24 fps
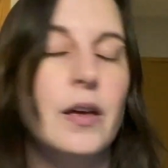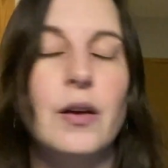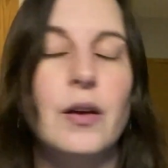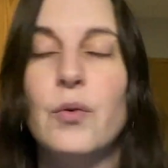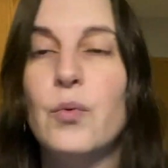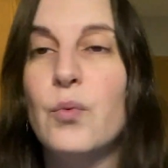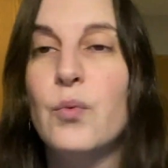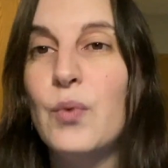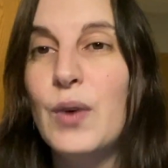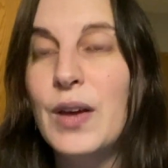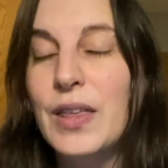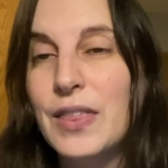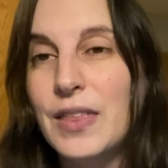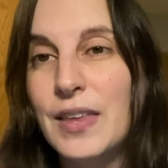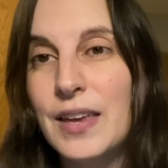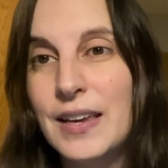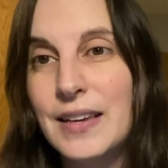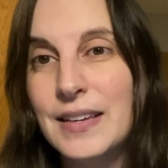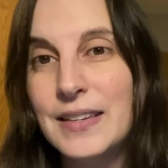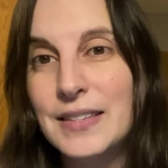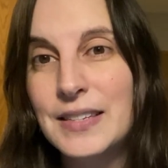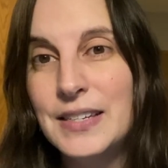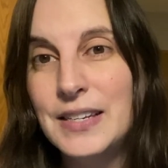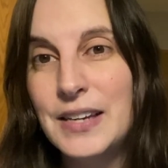with
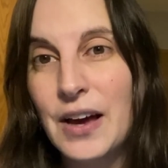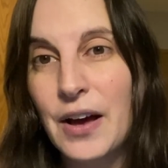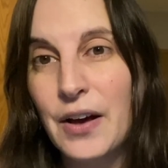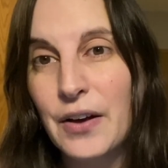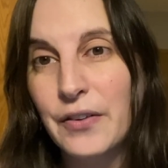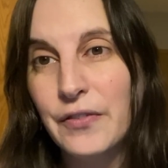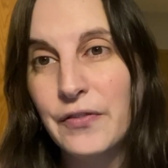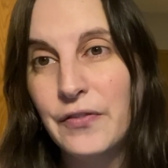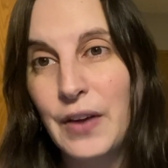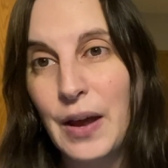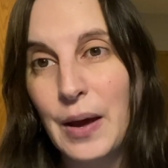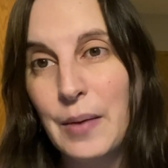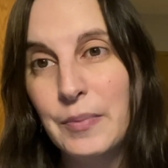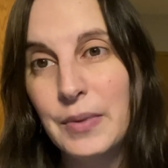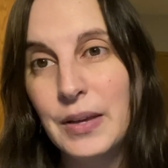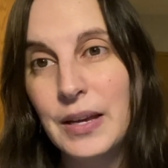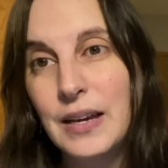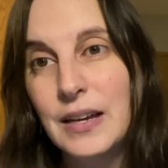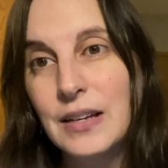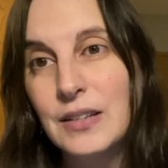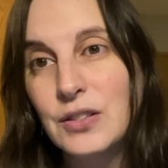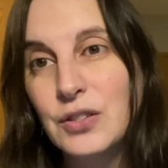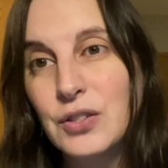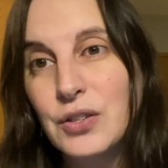his young
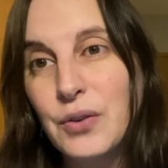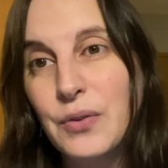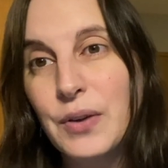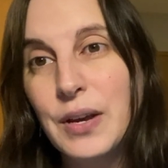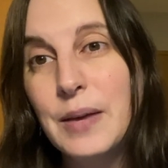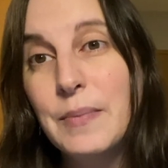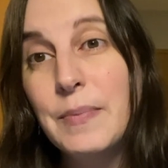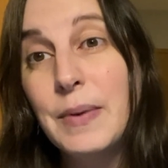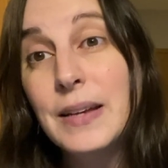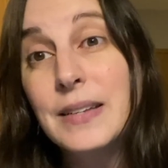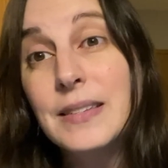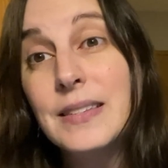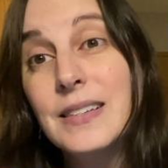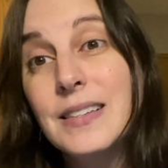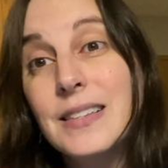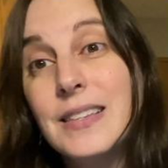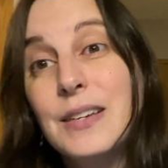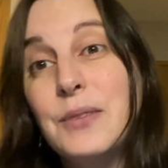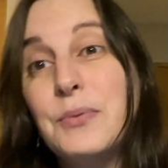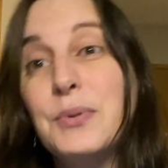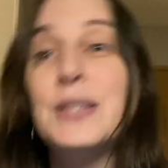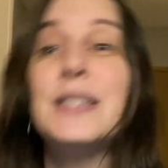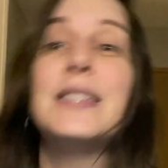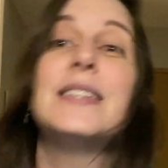family. And so he
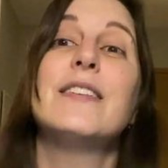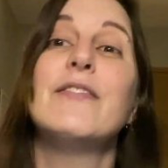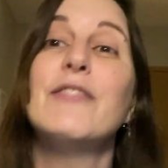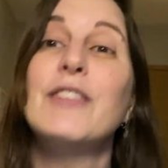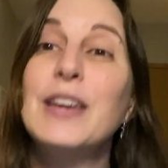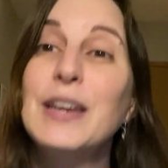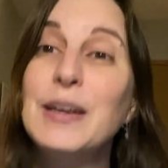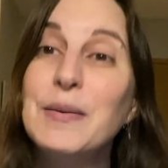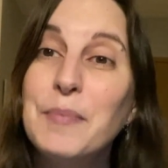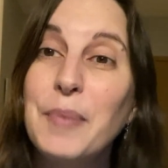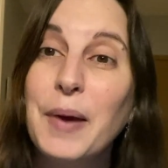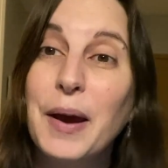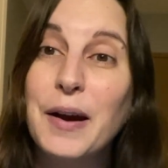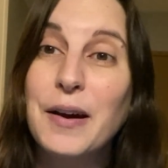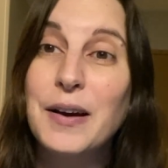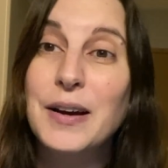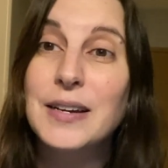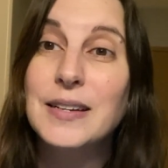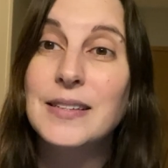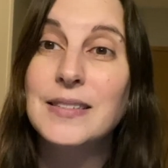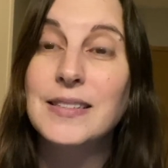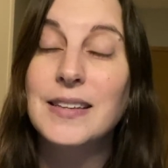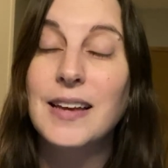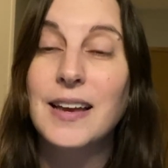basically was living in
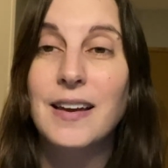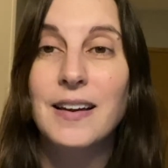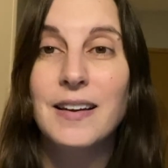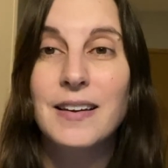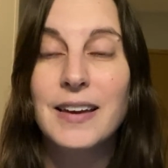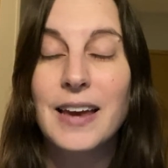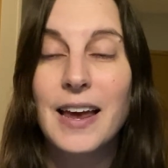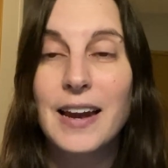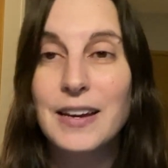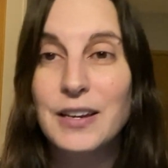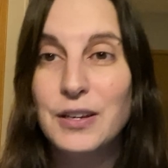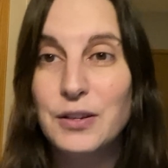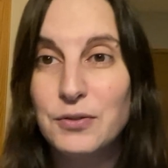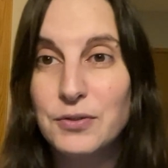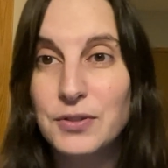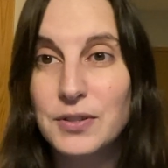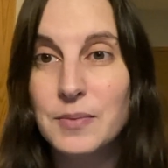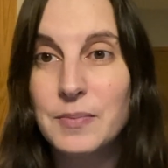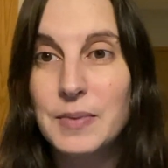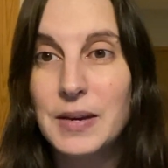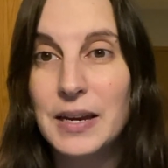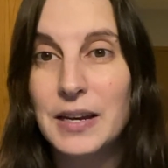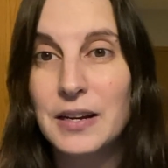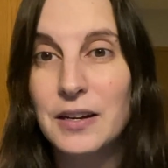Paris and getting used
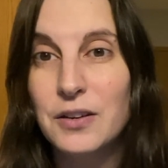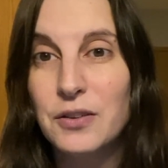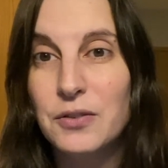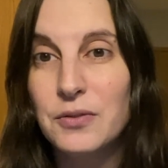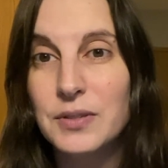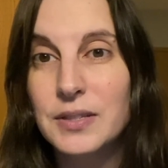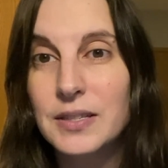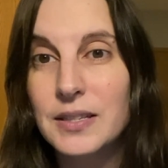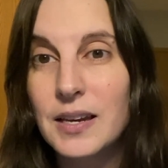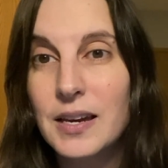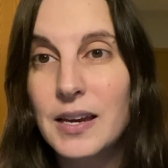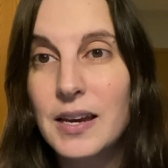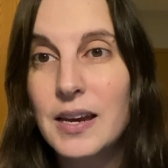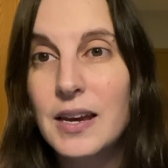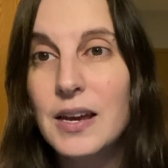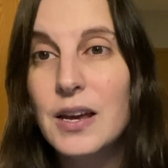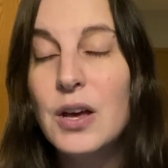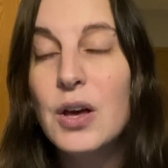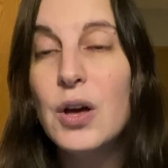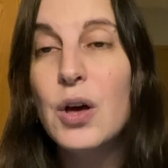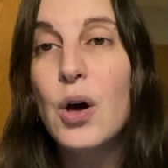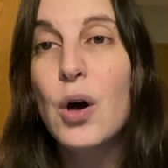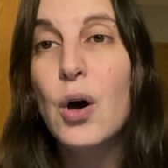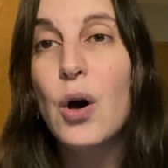to being in a new city
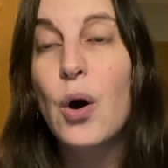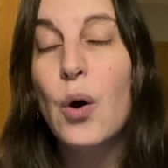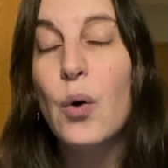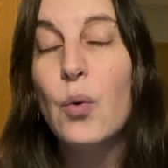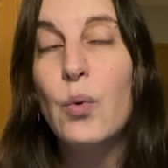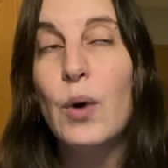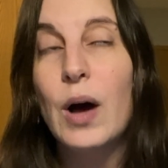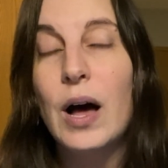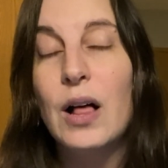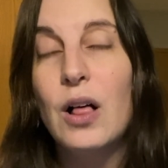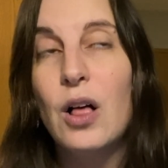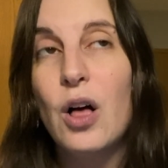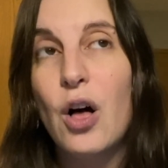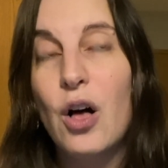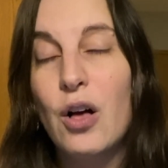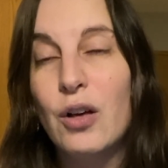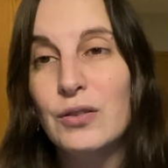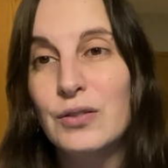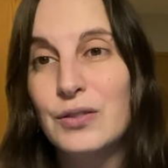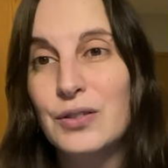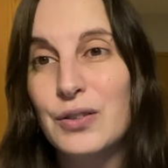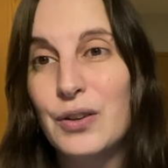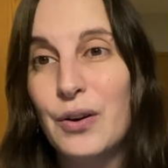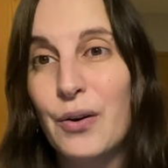while
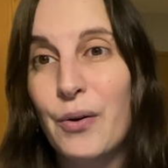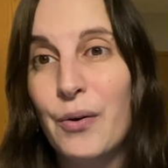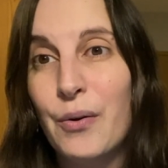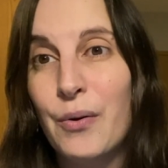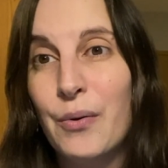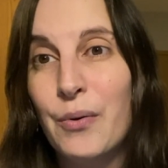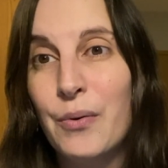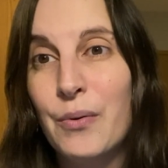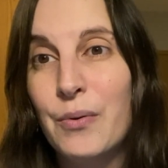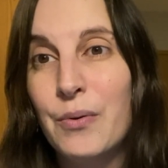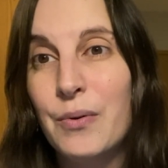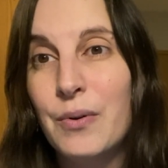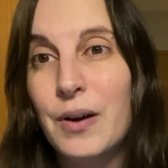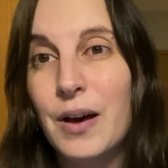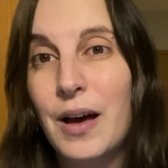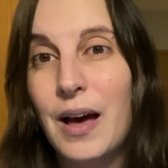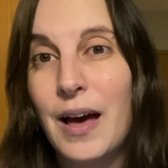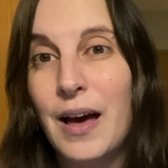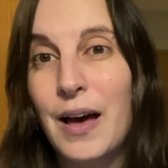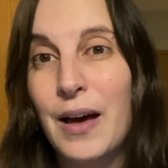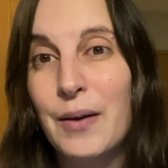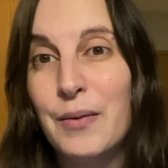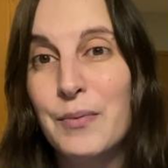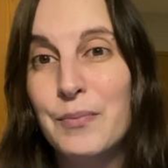also
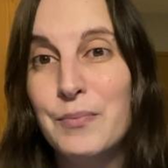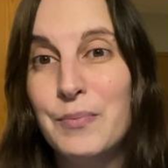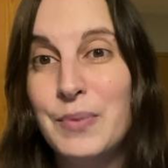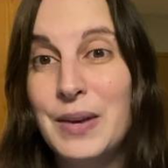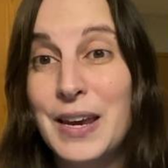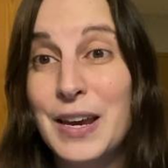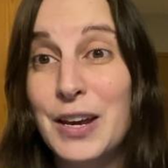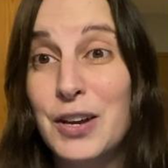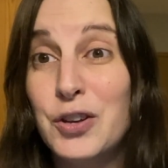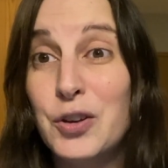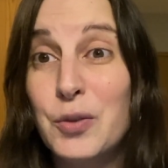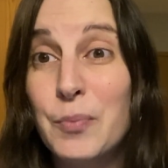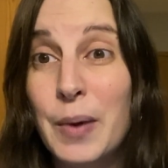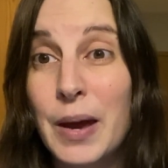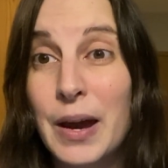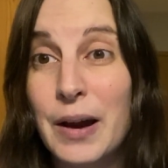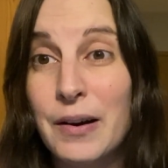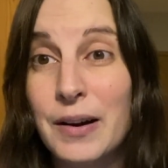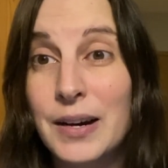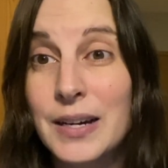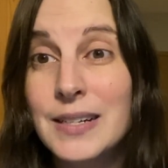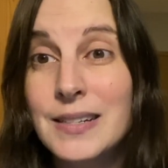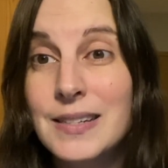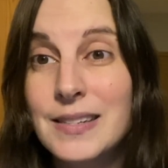being a new
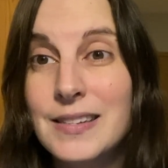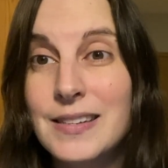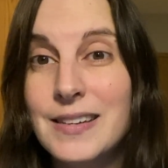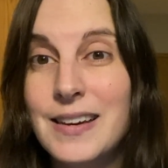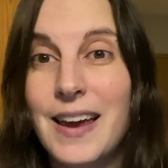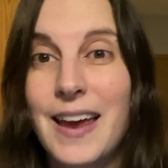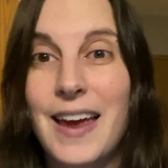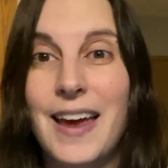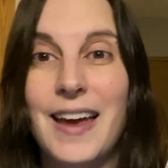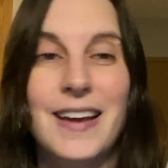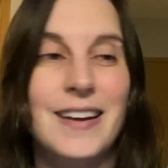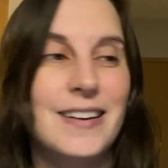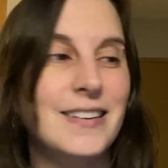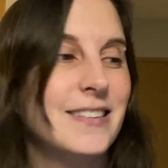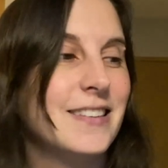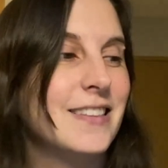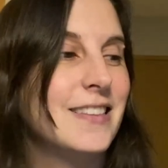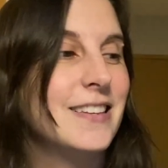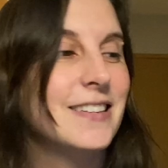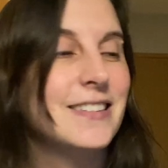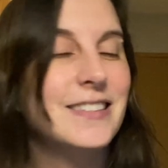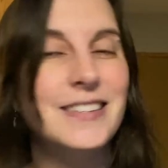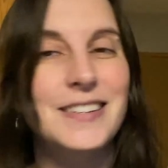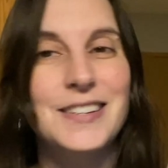parent. And
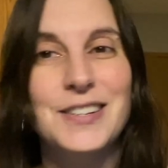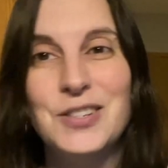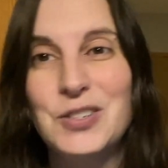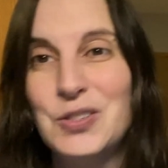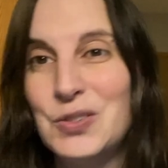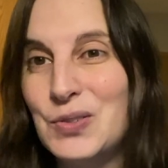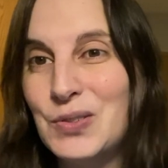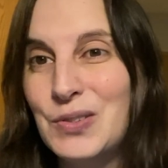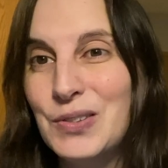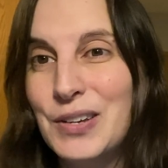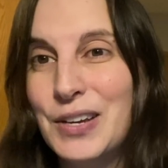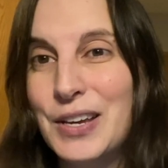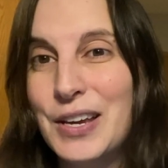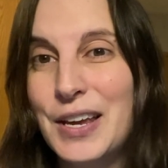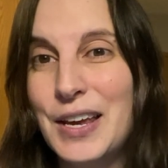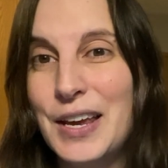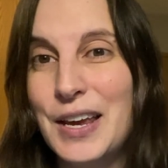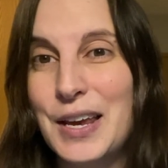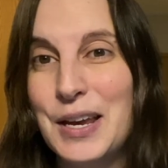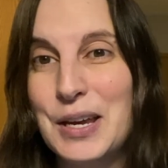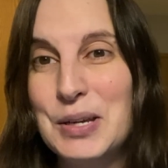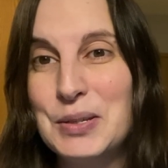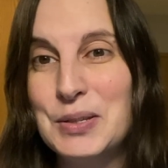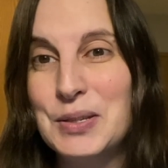this is
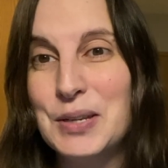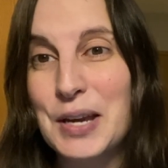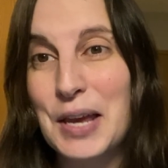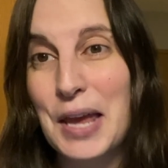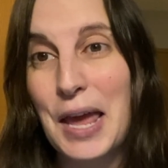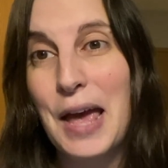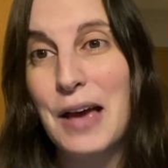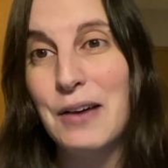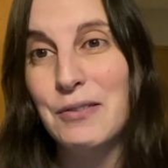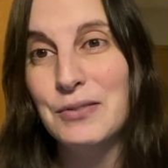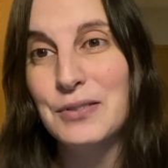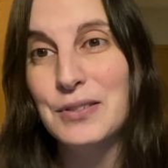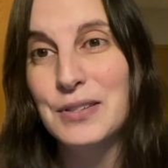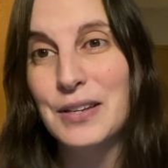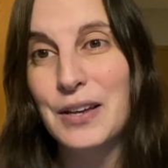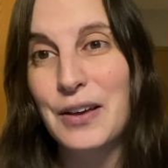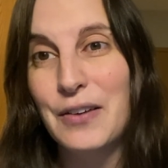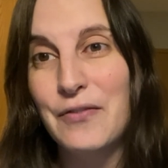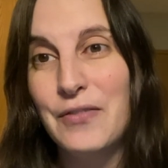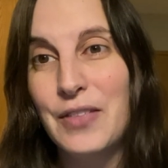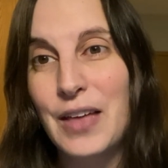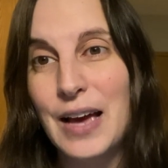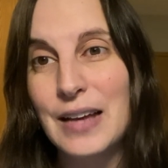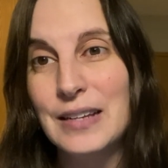his account
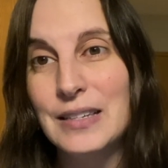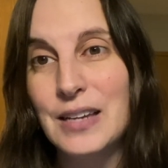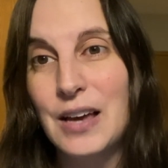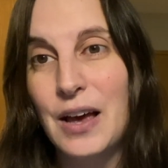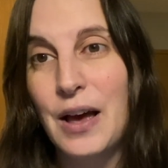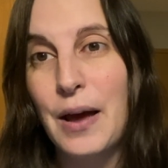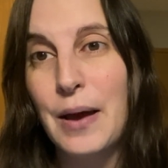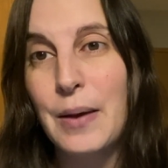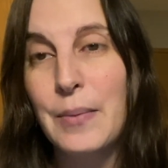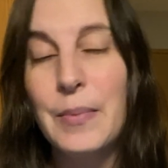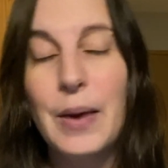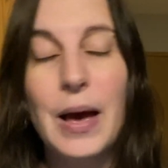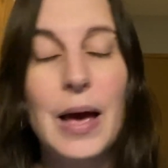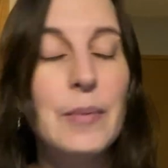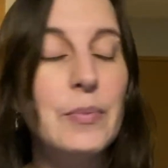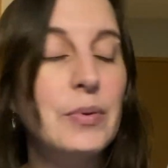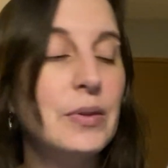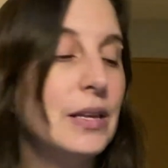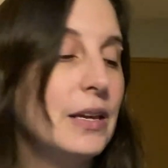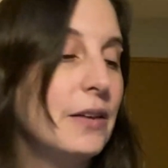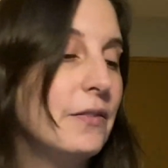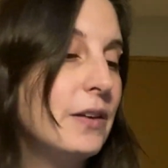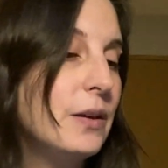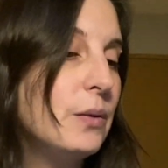of that time. I
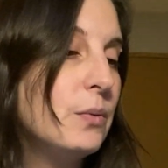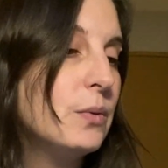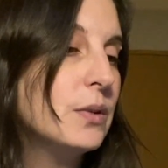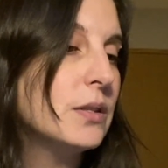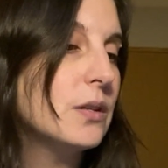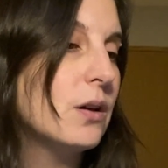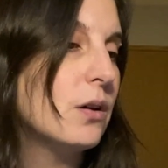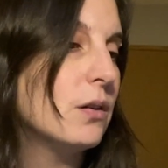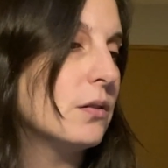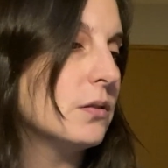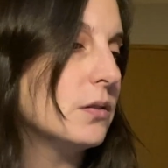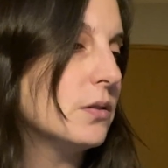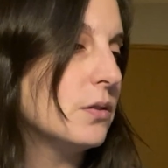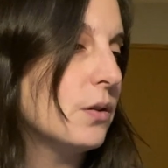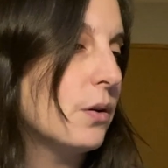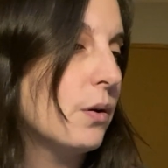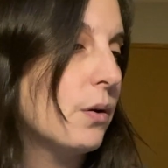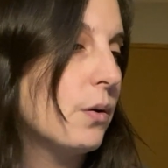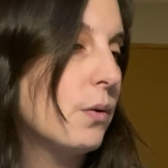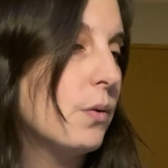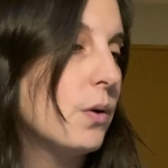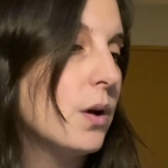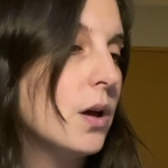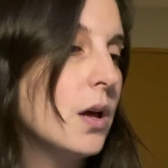believe he was
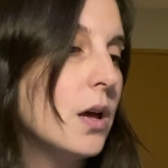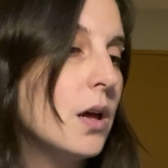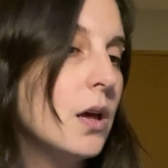also